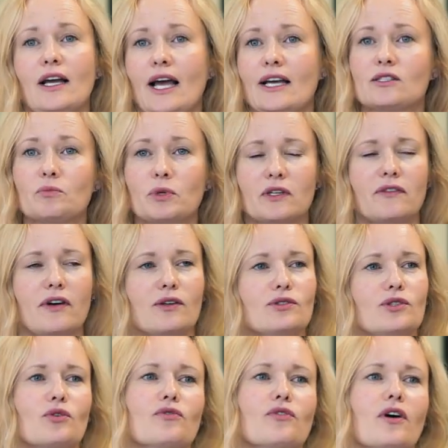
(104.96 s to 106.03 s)
Hasn't been found
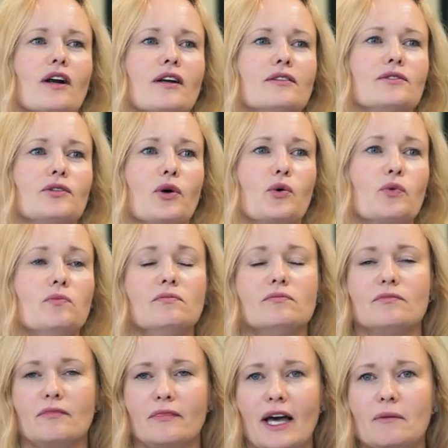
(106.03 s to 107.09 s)
so far, so
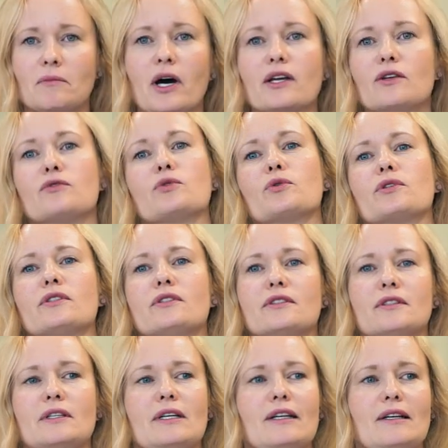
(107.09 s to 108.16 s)
that might, of course,